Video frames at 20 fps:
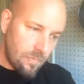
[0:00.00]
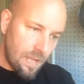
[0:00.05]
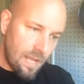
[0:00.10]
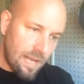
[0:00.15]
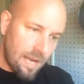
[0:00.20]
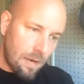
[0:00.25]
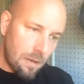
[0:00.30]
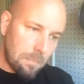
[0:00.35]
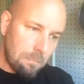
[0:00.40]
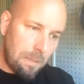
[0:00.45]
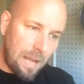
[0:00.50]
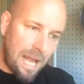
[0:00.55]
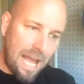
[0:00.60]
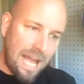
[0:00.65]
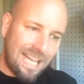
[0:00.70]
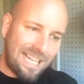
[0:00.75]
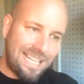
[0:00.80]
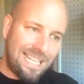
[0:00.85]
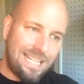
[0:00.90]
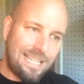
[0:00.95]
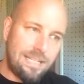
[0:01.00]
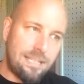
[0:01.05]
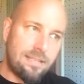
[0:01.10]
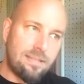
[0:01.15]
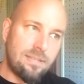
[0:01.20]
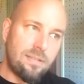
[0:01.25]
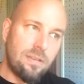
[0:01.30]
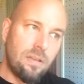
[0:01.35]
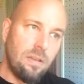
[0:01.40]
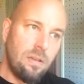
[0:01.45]
our
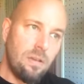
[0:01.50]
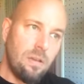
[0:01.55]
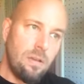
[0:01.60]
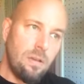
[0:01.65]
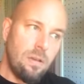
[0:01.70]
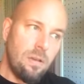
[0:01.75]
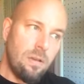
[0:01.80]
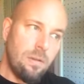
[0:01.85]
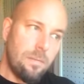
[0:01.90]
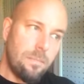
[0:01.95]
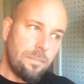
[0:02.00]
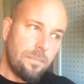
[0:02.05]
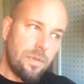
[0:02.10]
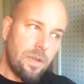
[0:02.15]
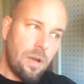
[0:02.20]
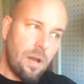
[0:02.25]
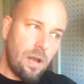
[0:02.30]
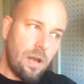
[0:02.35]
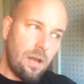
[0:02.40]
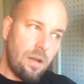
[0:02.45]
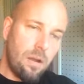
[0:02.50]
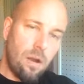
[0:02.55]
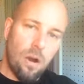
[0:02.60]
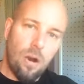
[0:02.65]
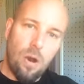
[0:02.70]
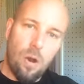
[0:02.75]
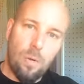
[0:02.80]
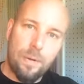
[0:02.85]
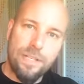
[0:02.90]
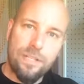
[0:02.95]
bodies
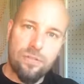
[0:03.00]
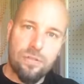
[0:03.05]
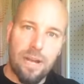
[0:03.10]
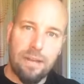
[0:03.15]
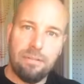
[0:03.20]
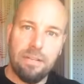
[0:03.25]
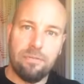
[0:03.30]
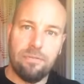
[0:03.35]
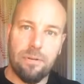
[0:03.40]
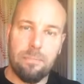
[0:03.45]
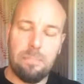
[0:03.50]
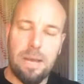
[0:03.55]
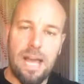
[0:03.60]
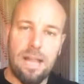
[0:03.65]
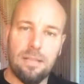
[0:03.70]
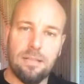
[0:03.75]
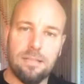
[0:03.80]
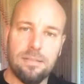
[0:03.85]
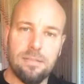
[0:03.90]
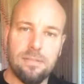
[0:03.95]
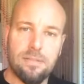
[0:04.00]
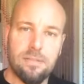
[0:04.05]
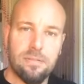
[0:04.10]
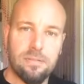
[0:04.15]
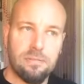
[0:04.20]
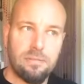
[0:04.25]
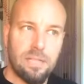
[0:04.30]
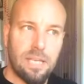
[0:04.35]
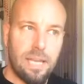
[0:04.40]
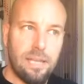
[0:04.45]
are always striving for balance.
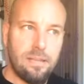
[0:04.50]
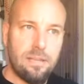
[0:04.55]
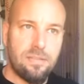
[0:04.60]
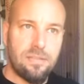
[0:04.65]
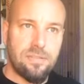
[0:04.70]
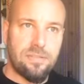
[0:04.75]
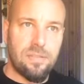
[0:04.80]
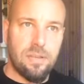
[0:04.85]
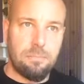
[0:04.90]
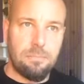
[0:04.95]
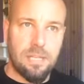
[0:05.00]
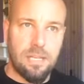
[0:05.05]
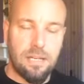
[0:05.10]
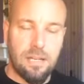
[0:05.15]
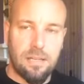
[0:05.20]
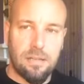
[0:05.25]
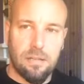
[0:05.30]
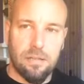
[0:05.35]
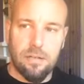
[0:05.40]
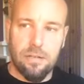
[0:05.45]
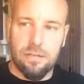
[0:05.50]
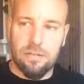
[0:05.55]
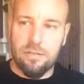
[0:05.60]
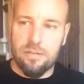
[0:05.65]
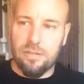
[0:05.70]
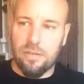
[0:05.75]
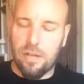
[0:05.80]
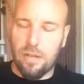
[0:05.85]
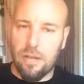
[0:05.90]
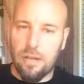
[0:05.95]
Okay, this is something I
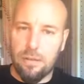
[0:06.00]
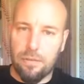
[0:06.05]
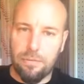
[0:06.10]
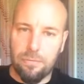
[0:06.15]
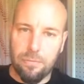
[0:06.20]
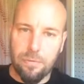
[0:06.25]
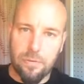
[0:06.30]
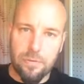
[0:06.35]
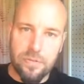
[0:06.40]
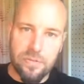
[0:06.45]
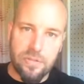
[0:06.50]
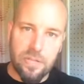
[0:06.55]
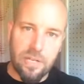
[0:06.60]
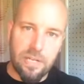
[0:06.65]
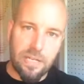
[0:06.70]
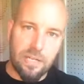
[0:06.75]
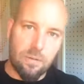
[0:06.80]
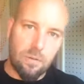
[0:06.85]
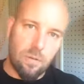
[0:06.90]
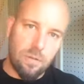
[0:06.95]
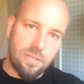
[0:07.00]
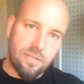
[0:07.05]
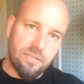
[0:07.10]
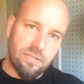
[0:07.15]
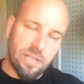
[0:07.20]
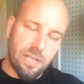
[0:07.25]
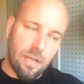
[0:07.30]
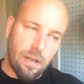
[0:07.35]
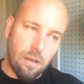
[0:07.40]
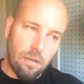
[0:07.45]
learned through studying
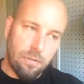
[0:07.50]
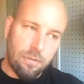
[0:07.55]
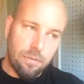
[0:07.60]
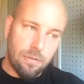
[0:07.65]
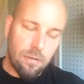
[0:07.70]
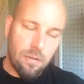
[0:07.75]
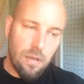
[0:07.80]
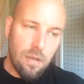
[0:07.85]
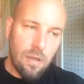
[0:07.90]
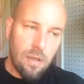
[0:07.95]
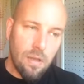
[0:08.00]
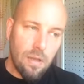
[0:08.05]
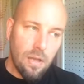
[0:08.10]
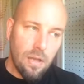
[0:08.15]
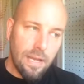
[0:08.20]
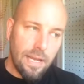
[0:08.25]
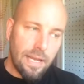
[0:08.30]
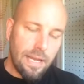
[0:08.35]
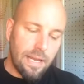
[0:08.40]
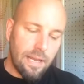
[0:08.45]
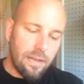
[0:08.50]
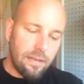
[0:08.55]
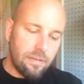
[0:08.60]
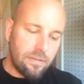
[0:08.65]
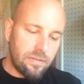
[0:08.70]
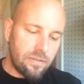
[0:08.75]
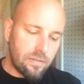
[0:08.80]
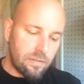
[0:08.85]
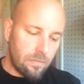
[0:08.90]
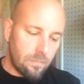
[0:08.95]
holistic health.
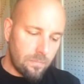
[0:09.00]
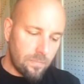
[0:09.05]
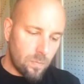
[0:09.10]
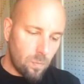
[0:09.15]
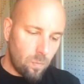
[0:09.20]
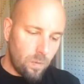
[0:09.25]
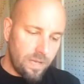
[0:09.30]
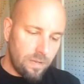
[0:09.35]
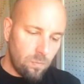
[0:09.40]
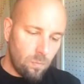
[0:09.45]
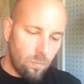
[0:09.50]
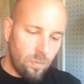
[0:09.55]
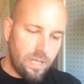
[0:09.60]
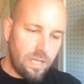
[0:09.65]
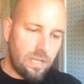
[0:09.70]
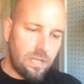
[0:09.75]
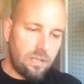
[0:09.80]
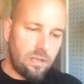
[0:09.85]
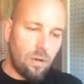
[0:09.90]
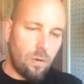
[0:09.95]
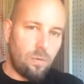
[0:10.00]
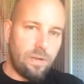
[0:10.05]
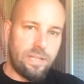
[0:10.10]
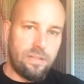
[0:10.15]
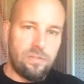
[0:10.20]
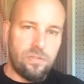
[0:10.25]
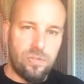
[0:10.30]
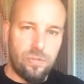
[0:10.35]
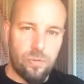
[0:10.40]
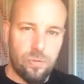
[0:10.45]
And when we go
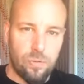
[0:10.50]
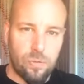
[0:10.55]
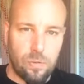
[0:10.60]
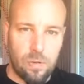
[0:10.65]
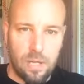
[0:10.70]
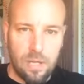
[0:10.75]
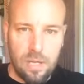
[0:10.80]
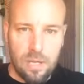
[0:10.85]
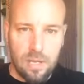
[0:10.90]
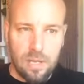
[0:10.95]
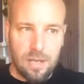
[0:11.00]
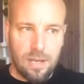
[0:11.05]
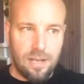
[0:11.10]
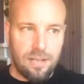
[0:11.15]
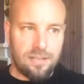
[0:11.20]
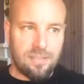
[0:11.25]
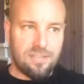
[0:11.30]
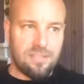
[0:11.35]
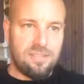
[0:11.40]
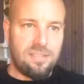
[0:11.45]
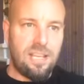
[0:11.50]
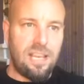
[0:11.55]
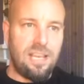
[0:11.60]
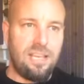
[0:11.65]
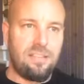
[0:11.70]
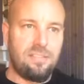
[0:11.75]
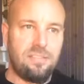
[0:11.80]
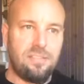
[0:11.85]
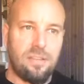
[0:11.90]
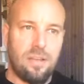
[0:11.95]
into a
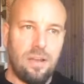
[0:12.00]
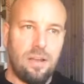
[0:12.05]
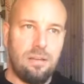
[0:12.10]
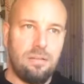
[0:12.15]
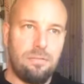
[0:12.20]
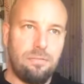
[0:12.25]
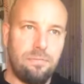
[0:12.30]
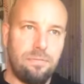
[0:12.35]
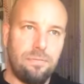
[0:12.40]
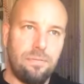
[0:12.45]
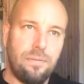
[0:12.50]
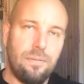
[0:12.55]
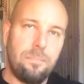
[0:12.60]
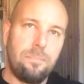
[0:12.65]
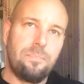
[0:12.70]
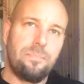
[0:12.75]
state of